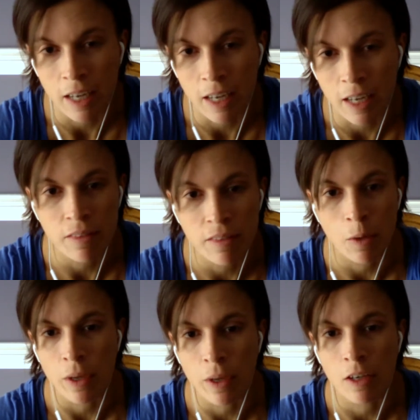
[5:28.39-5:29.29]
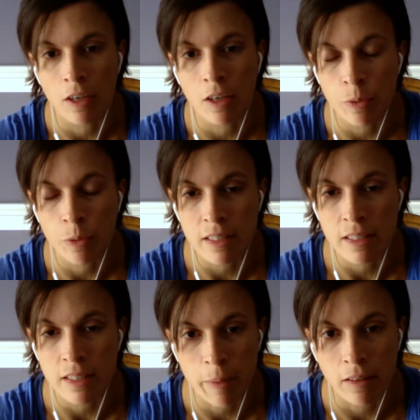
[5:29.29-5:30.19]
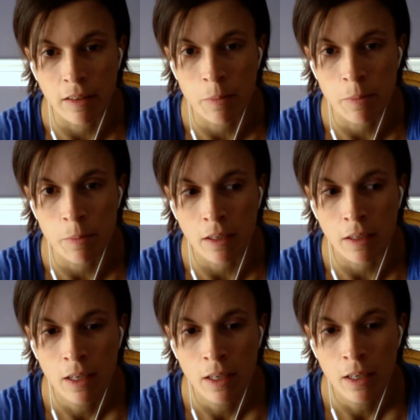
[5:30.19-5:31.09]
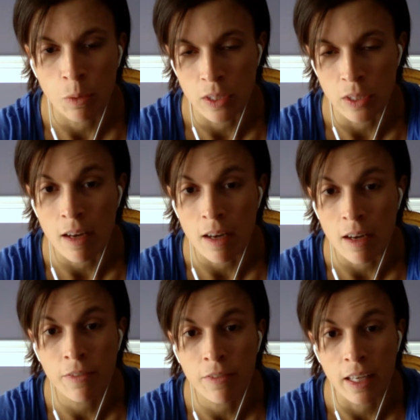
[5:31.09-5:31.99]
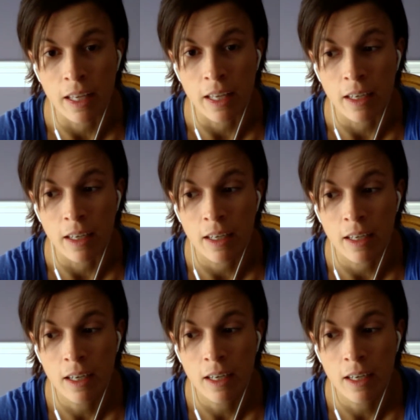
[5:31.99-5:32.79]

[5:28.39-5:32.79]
Like, I don't even think I weighed 126 pounds, but it was enough that